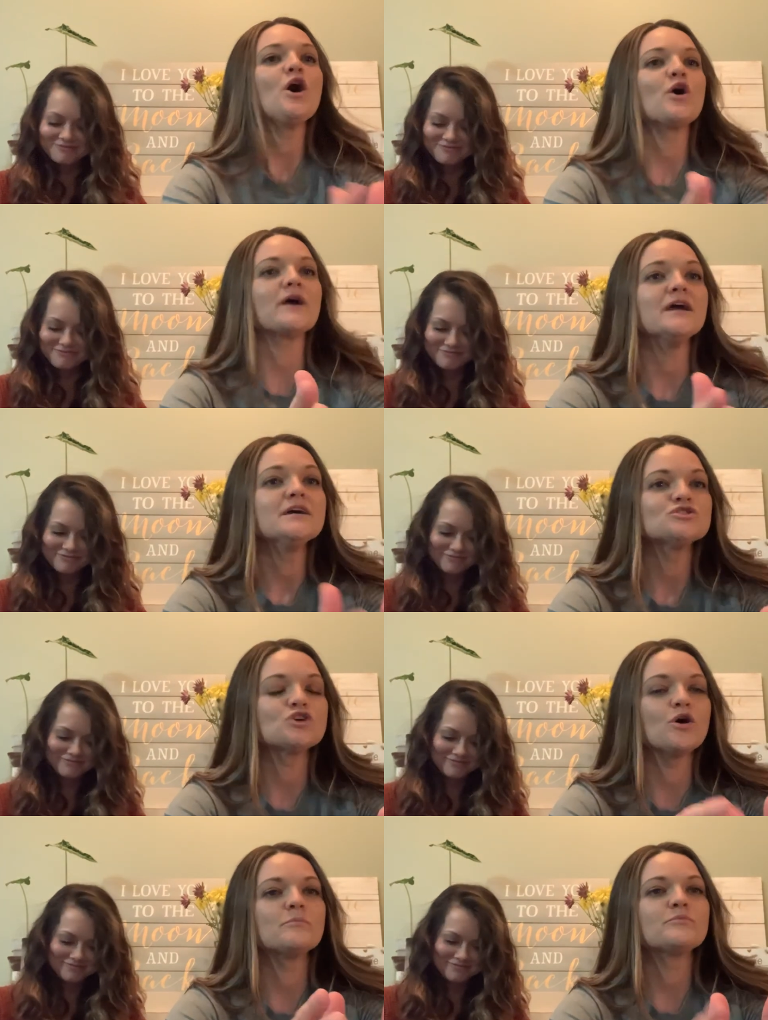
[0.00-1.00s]
Speaker 1: okay.
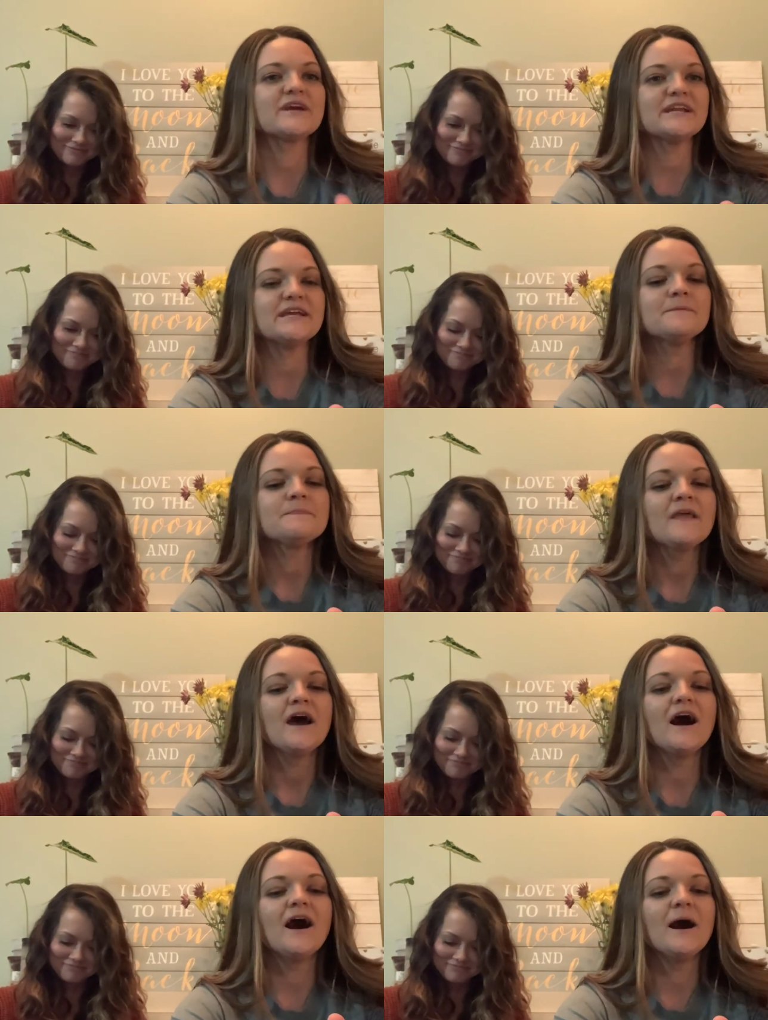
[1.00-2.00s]
So Brittany,
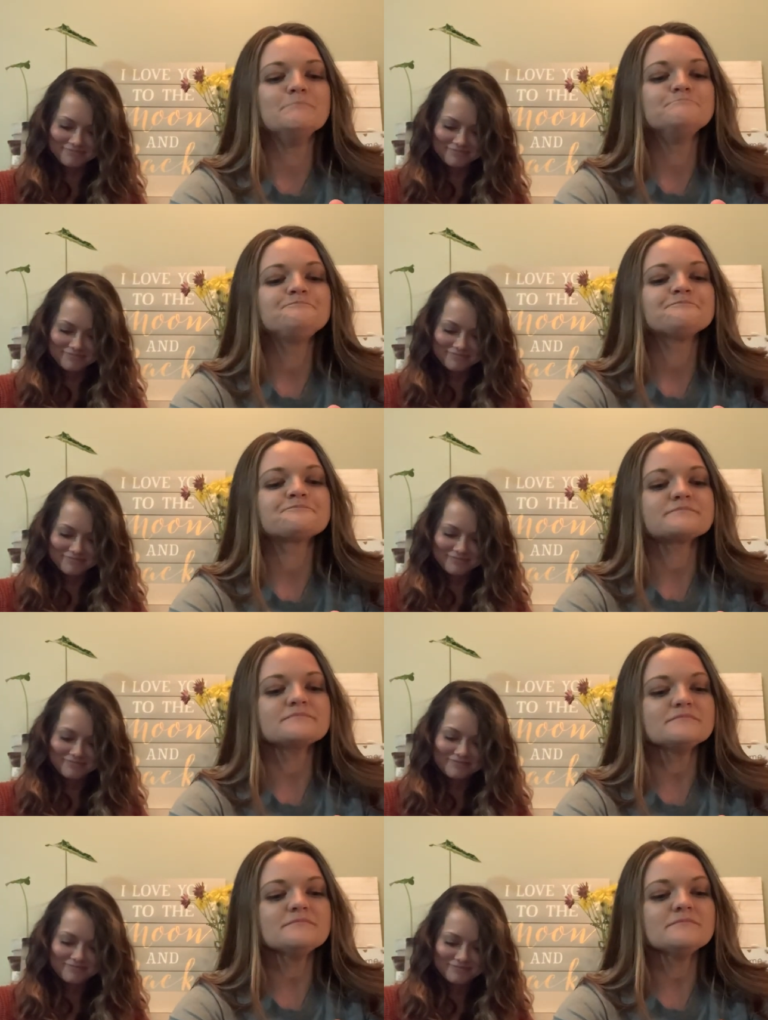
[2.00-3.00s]
um,
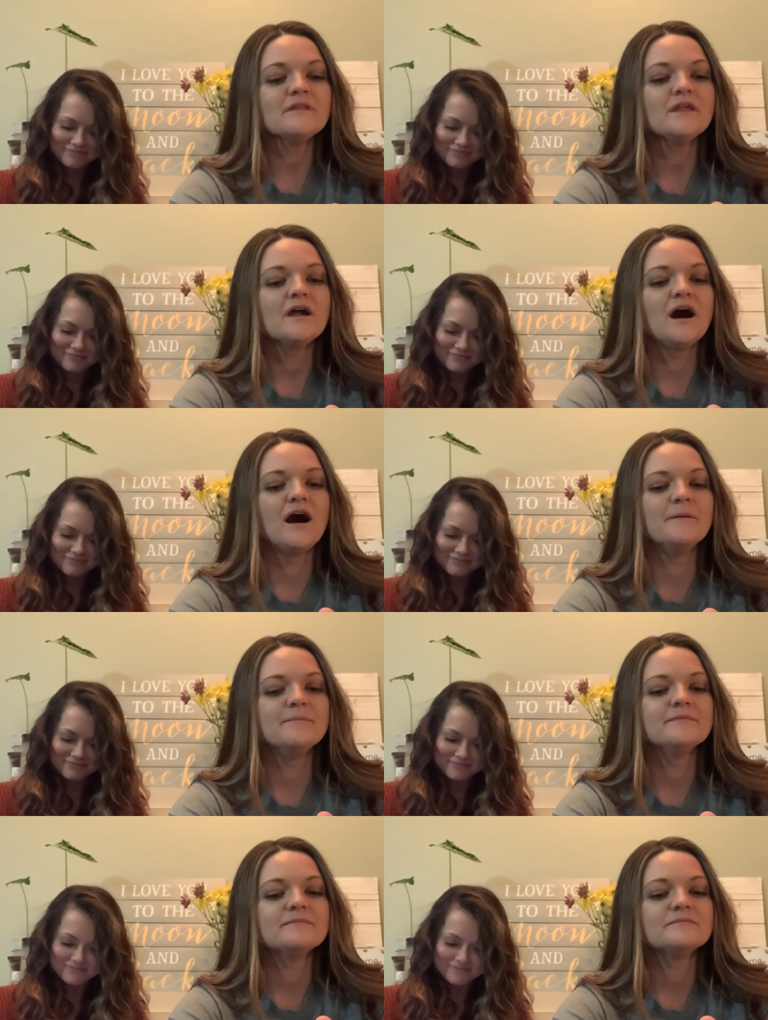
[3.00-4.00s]

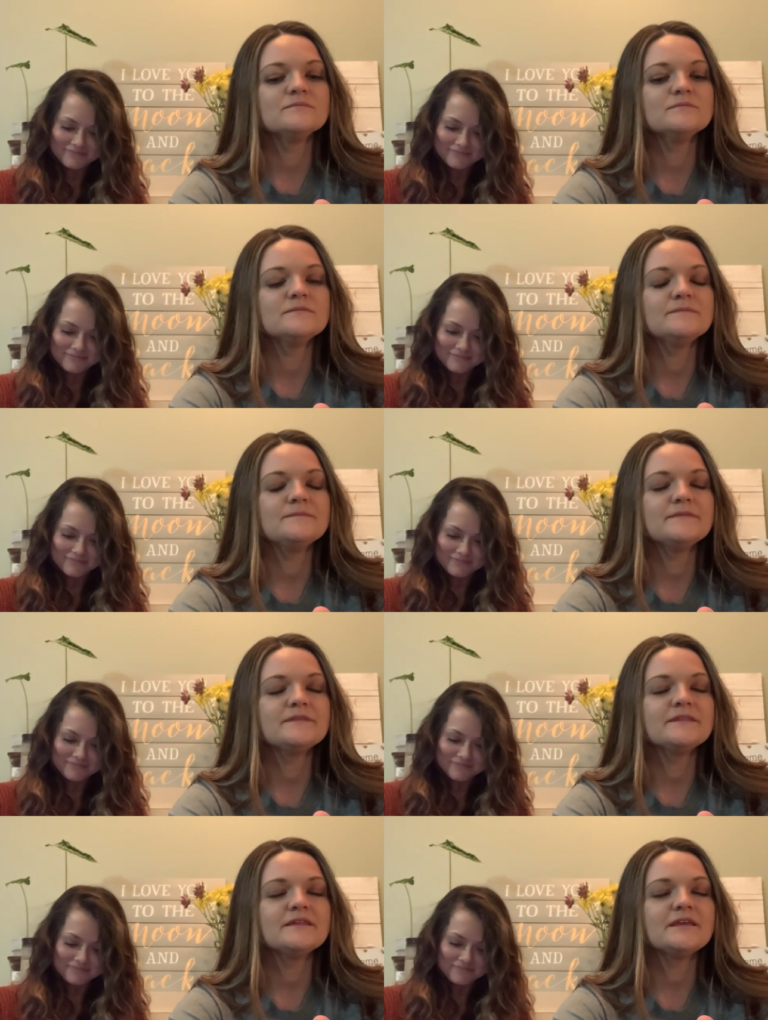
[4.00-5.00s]
um,
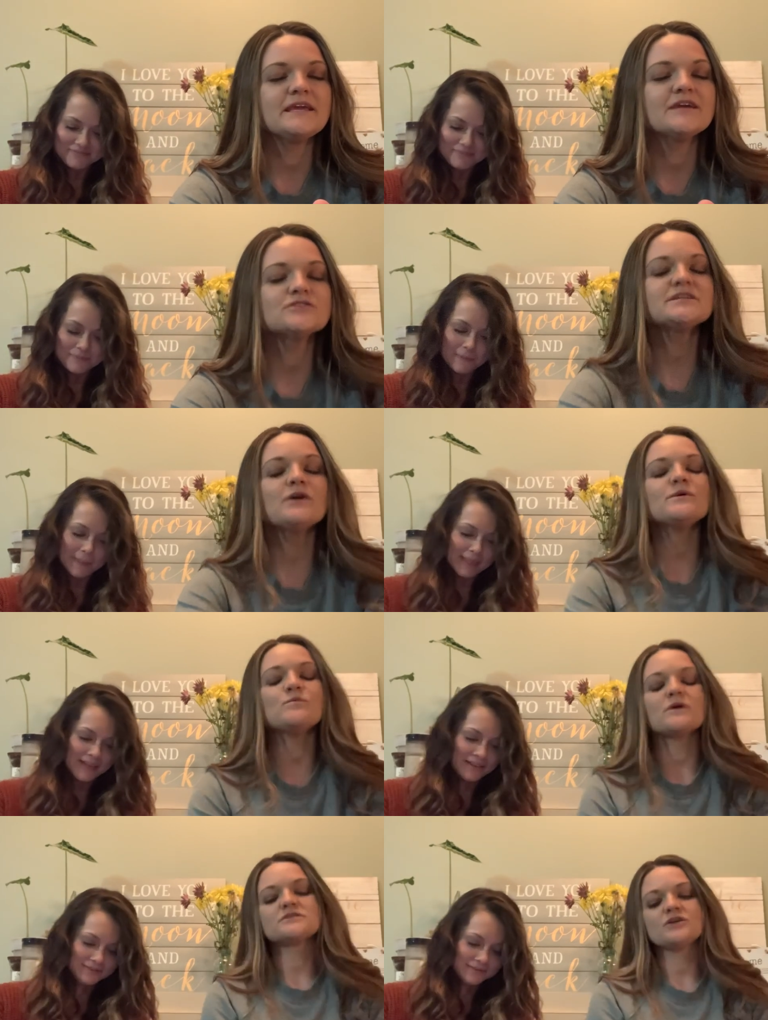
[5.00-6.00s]
here's how we
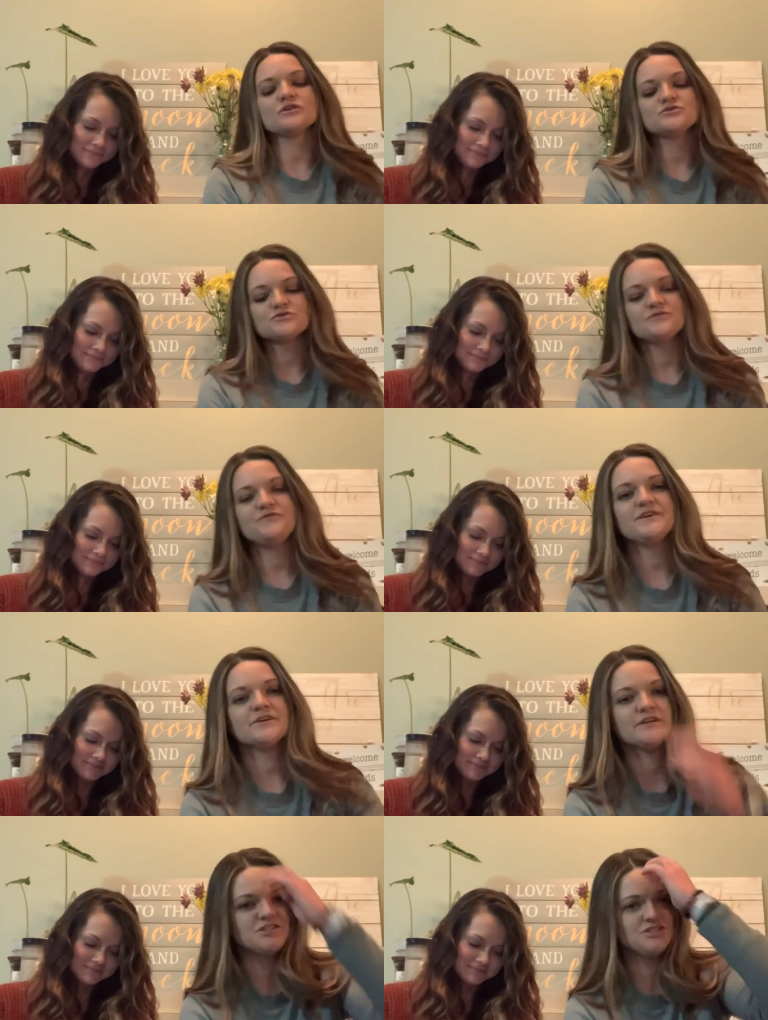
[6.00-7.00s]
work dogs through fear
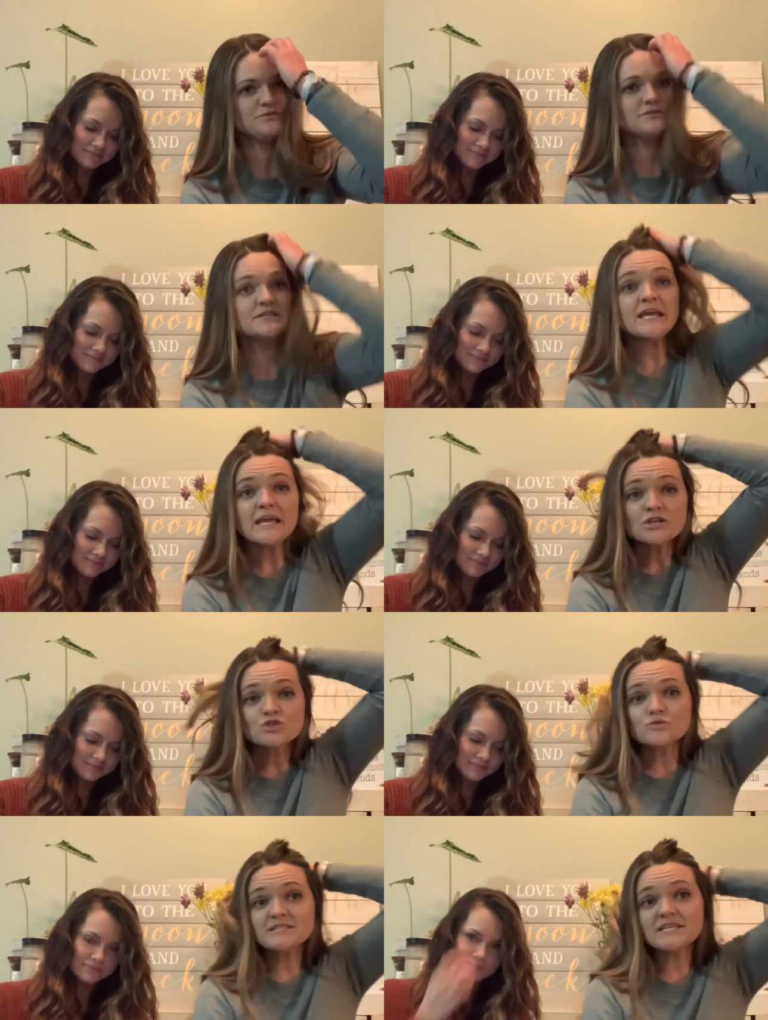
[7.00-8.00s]
issues.
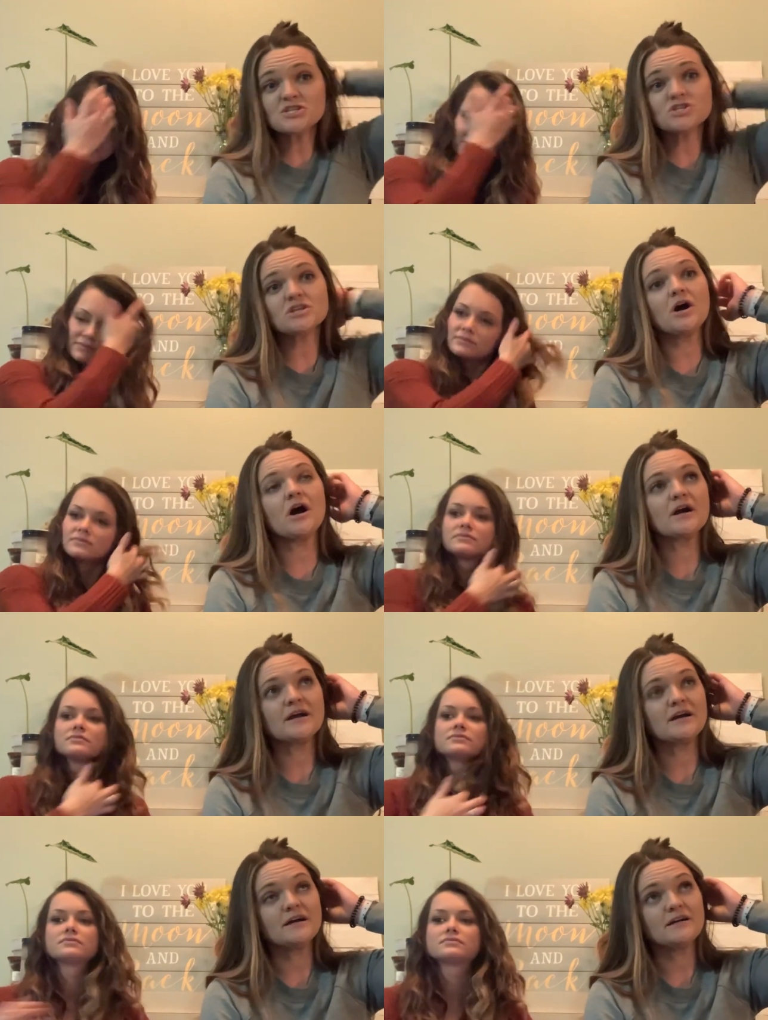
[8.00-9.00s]
So we teach the dog,
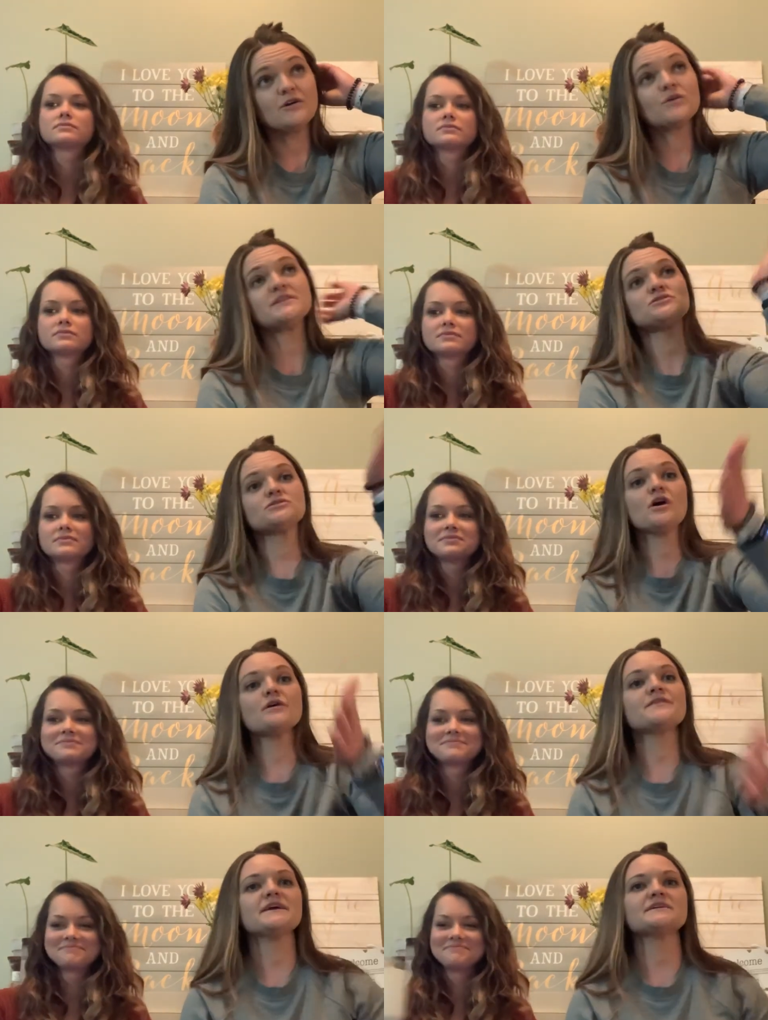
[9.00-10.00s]
okay, so the
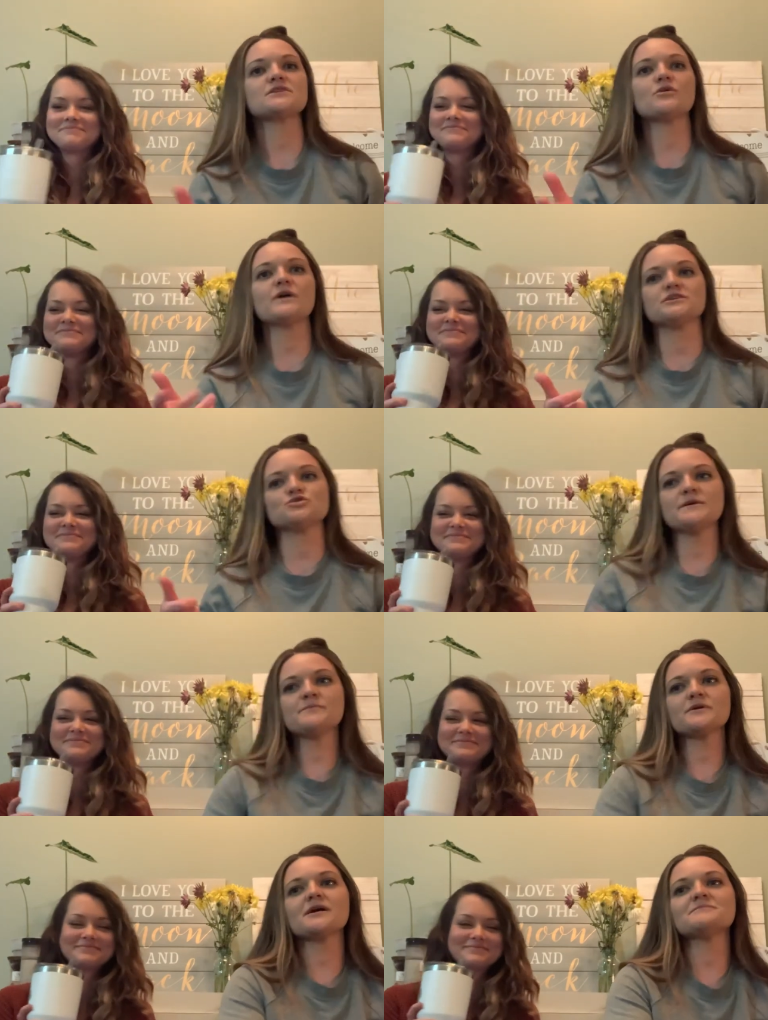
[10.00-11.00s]
dog thinks, okay,
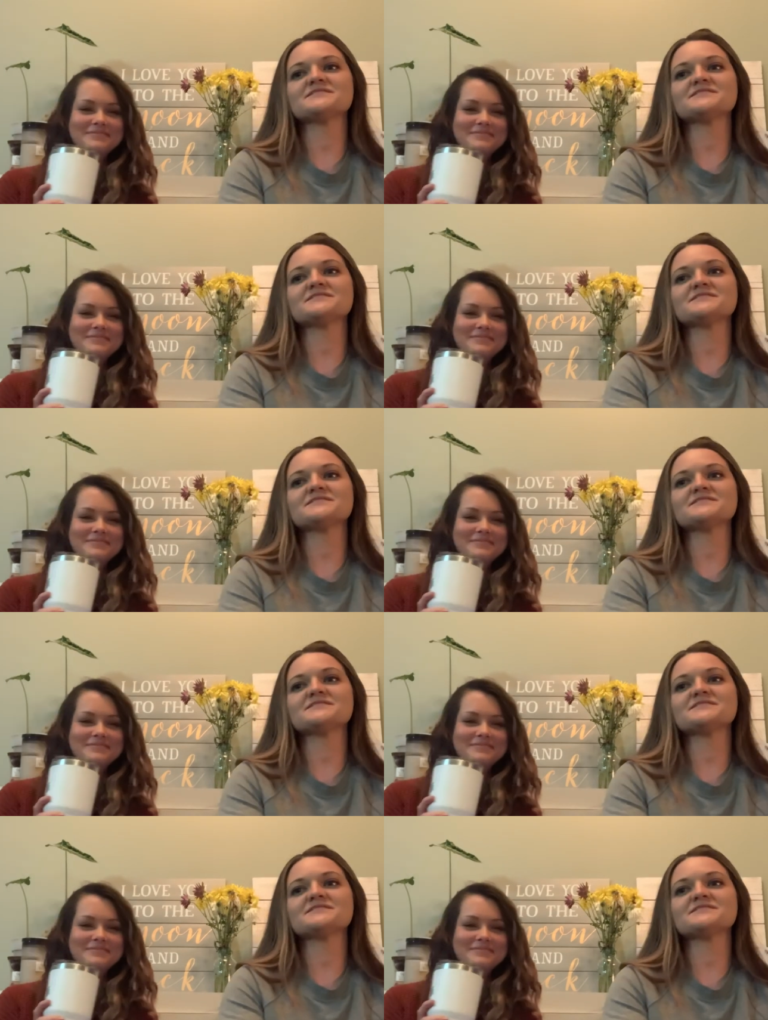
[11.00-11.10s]
sweeper comes.